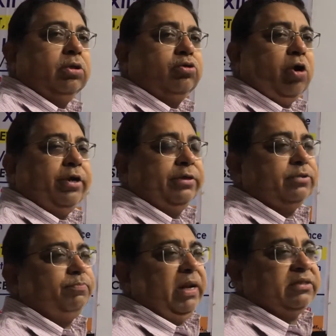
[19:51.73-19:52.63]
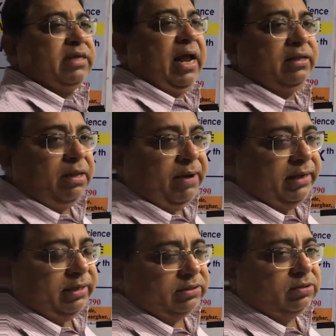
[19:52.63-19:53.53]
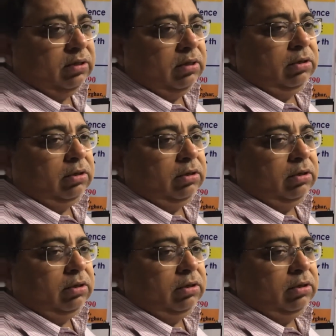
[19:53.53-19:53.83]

sockets, plus and the minus,